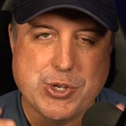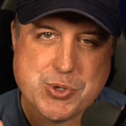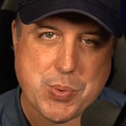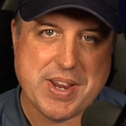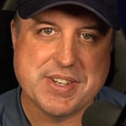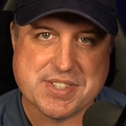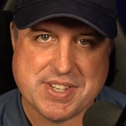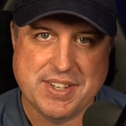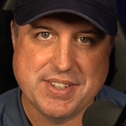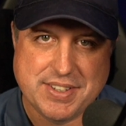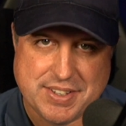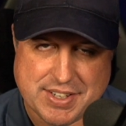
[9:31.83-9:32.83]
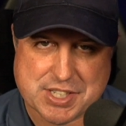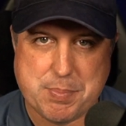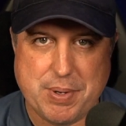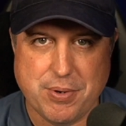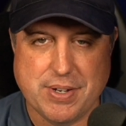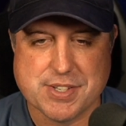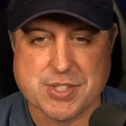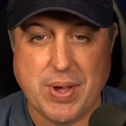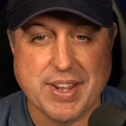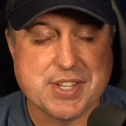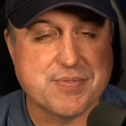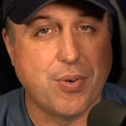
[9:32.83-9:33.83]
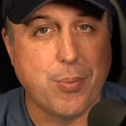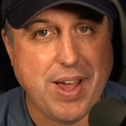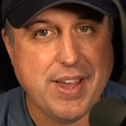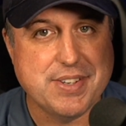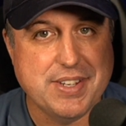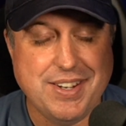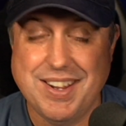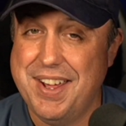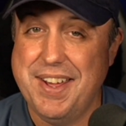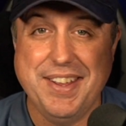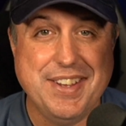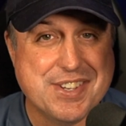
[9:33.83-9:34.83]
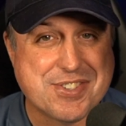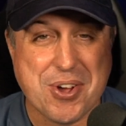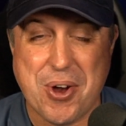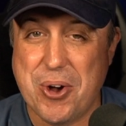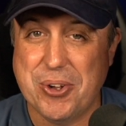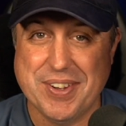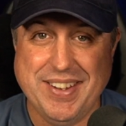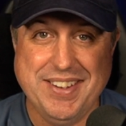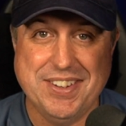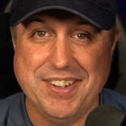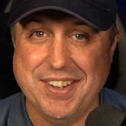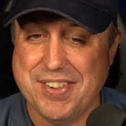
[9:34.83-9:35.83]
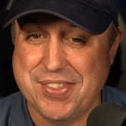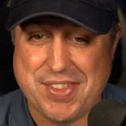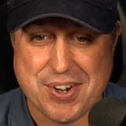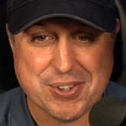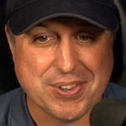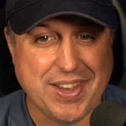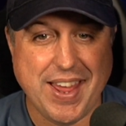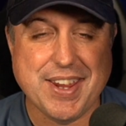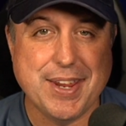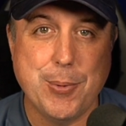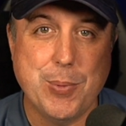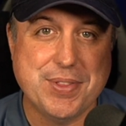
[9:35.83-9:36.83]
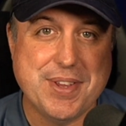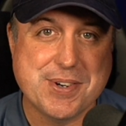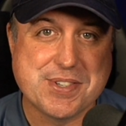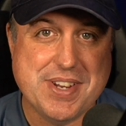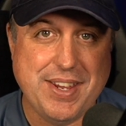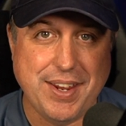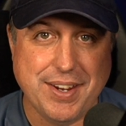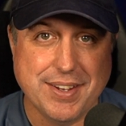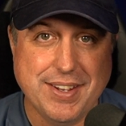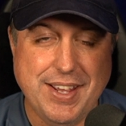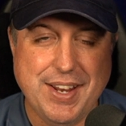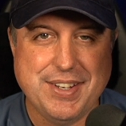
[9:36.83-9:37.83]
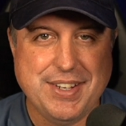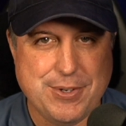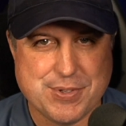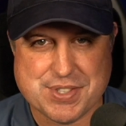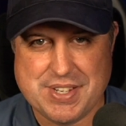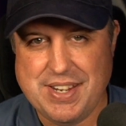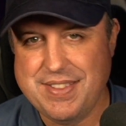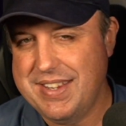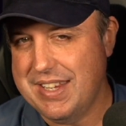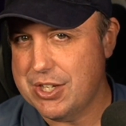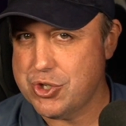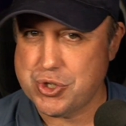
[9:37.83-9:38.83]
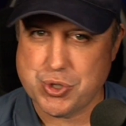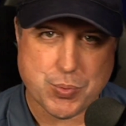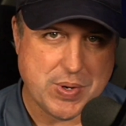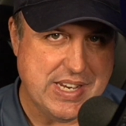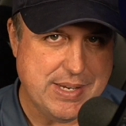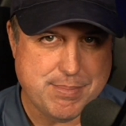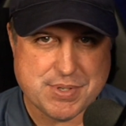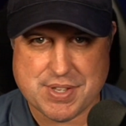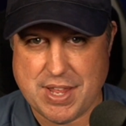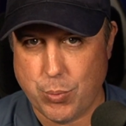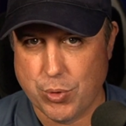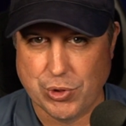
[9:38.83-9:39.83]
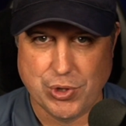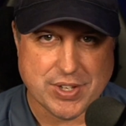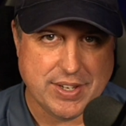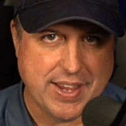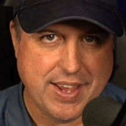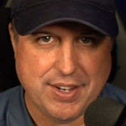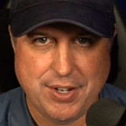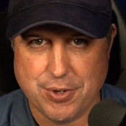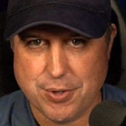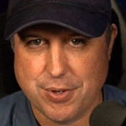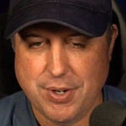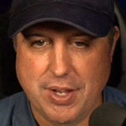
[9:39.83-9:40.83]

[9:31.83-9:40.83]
Transcendent experience. So I guess Variety is all in. They're liking what they're seeing. Do you see the extremes that we're looking at here?